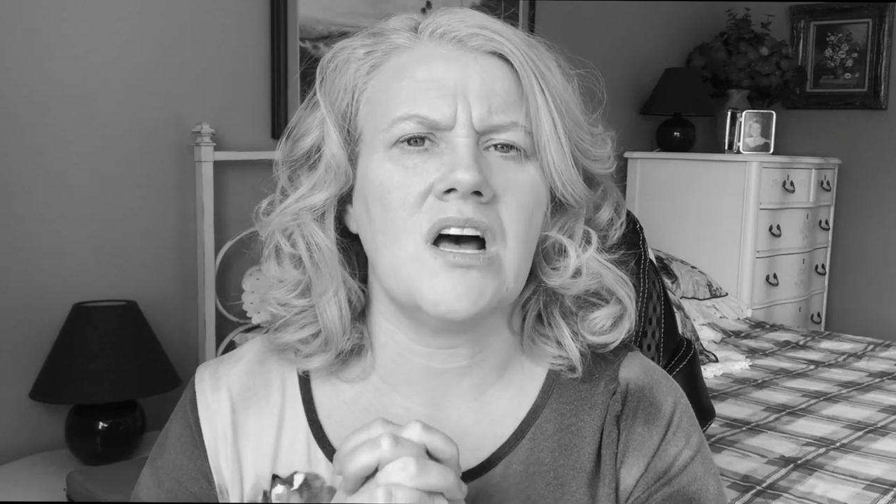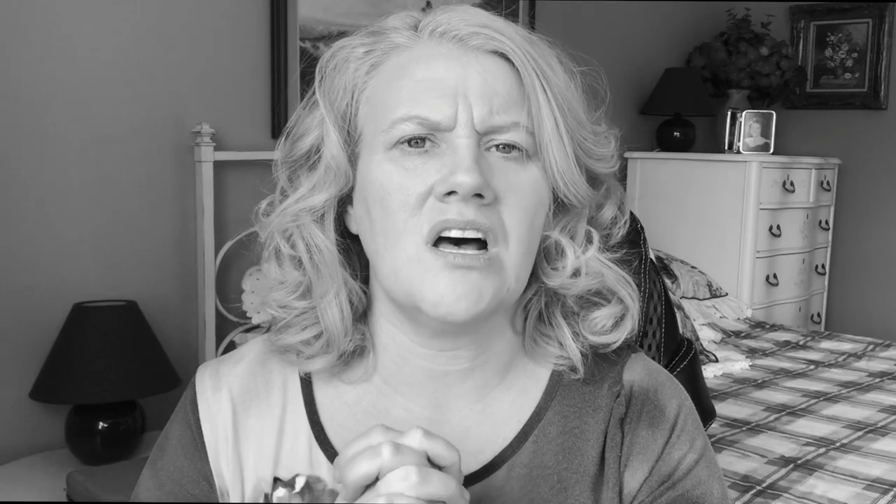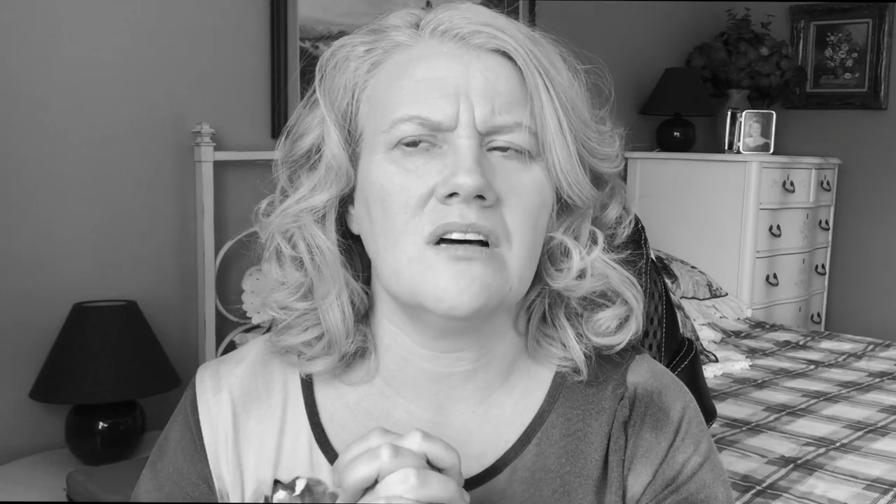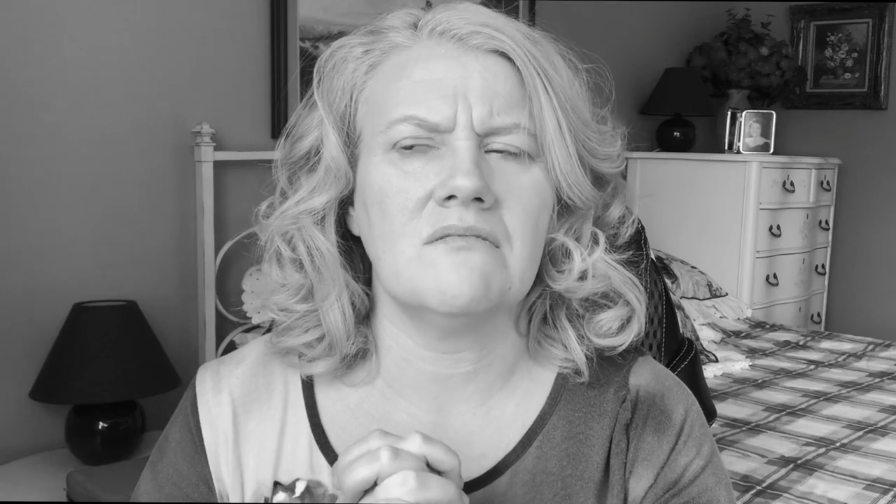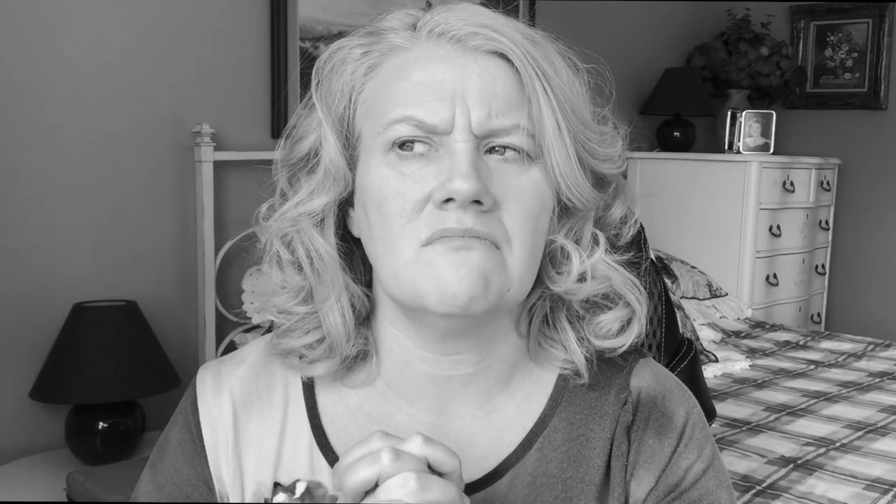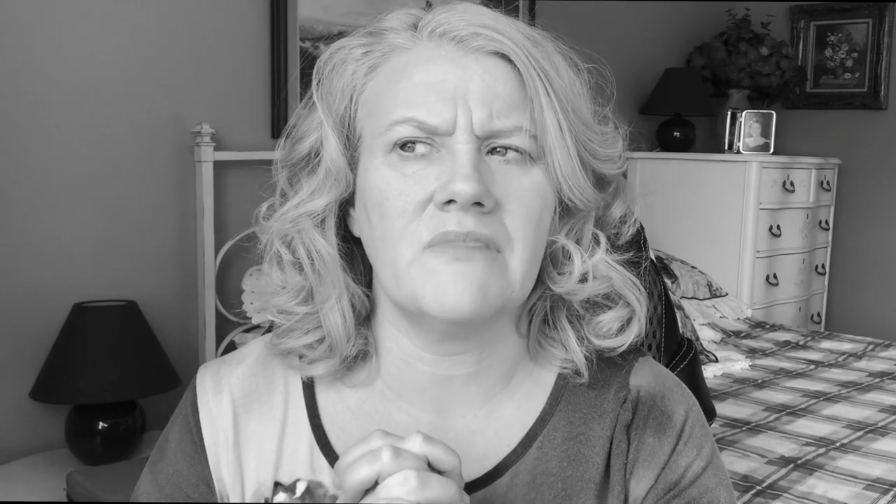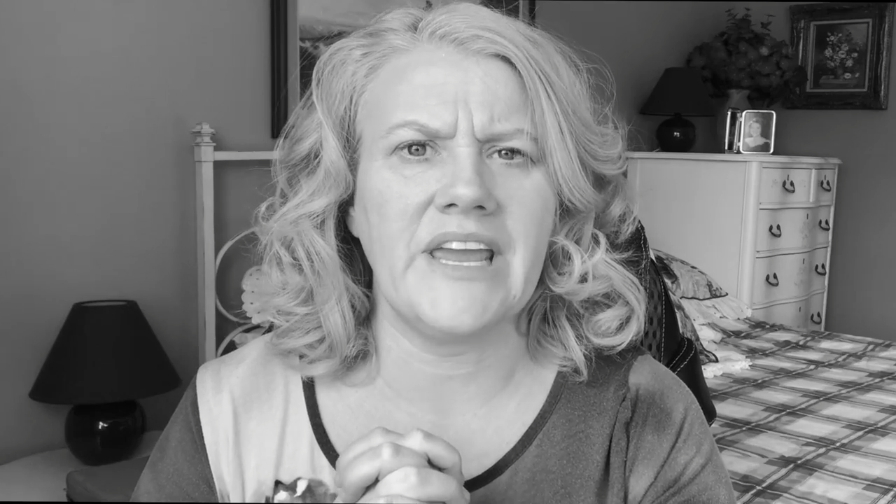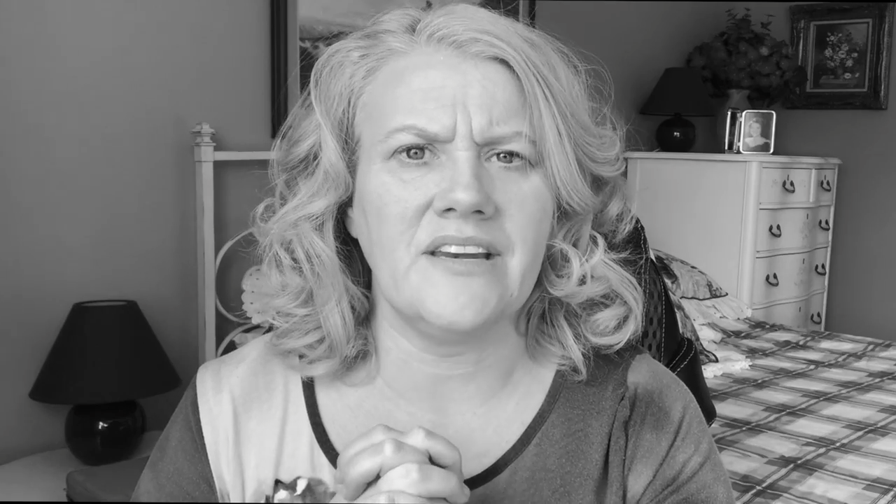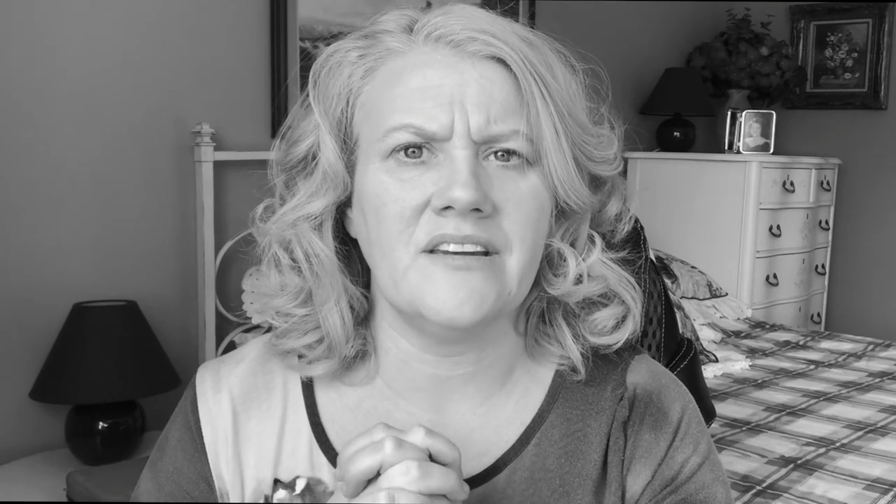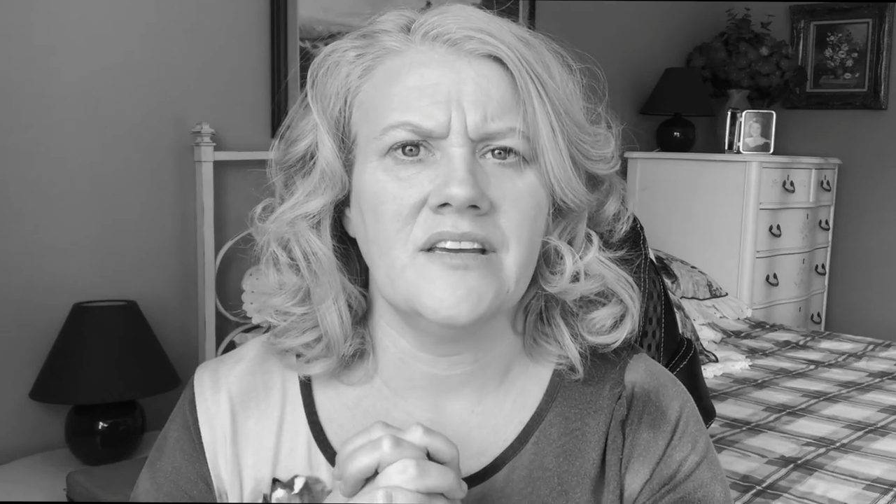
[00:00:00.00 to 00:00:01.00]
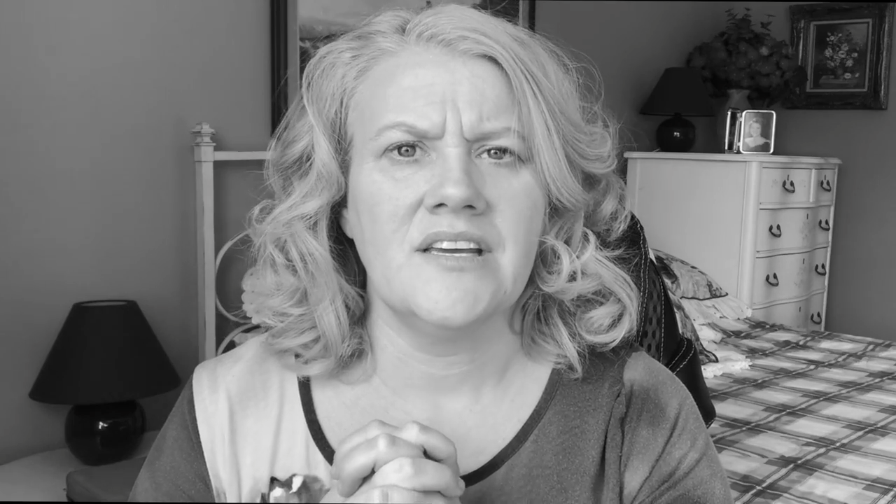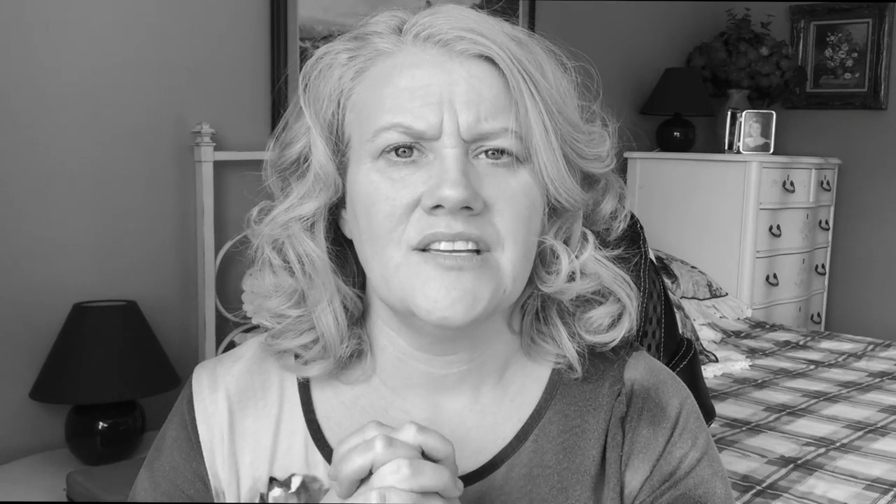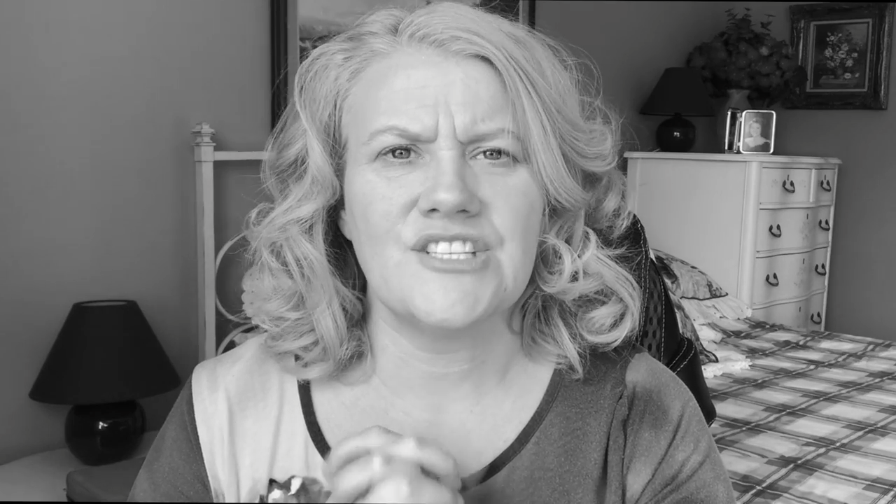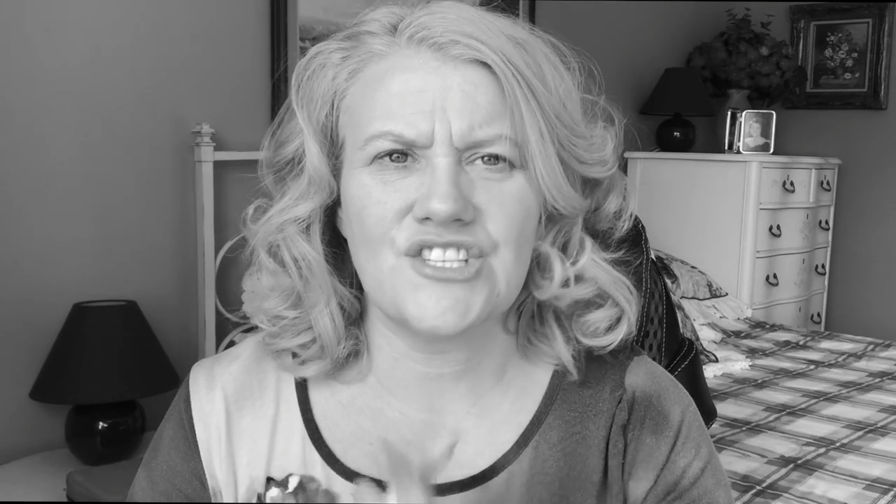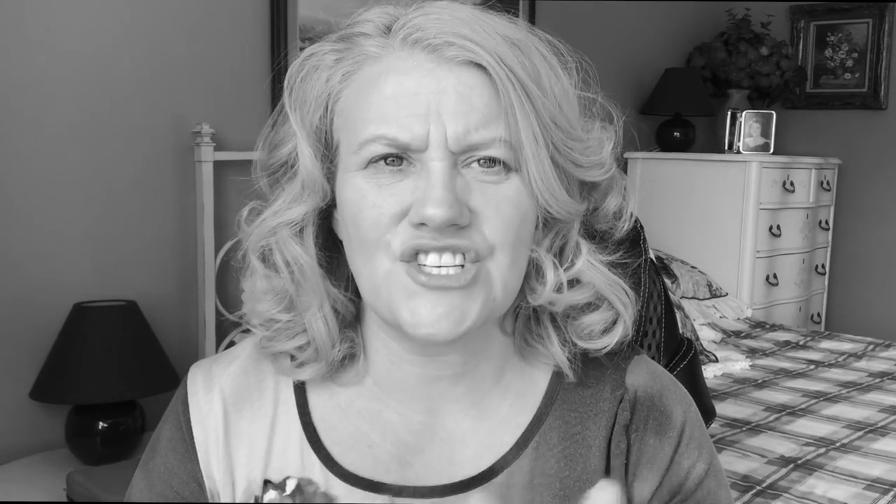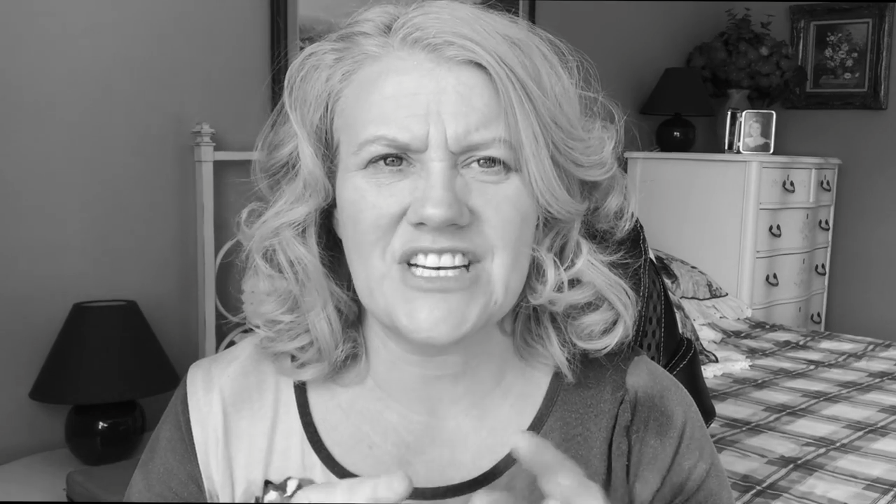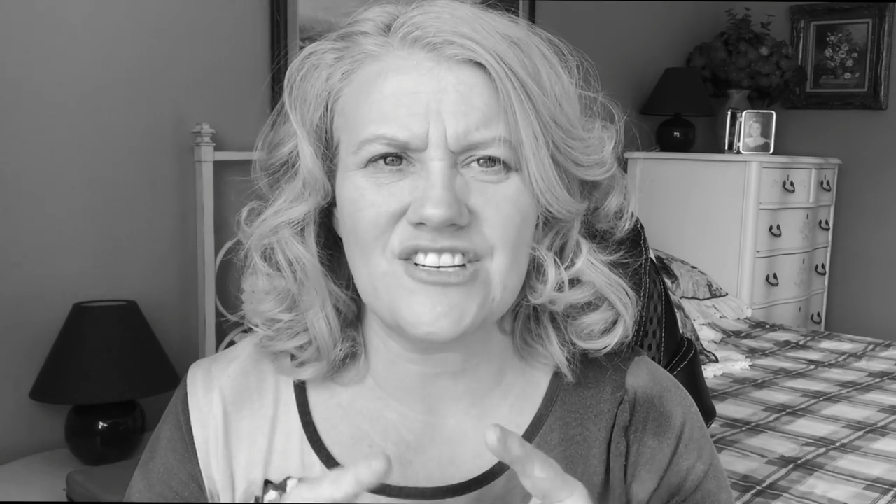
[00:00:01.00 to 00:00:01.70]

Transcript: Uh, wait, did she